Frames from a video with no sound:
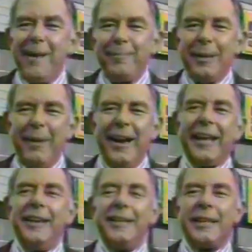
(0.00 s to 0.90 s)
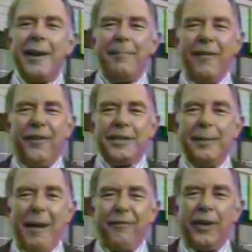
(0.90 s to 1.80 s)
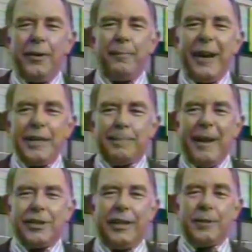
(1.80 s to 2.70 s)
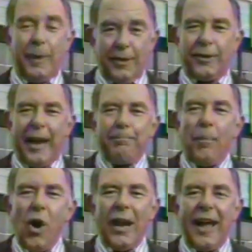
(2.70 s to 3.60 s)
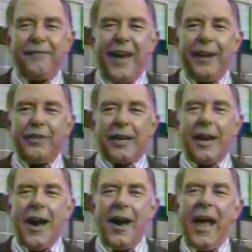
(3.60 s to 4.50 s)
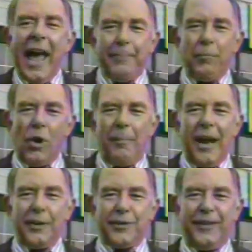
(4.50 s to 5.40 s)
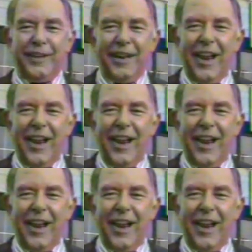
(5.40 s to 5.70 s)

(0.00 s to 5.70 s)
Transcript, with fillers: Come to Meineke Discount Mufflers, the muffler and brake specialist, where you'll get more life out of your car and more miles for your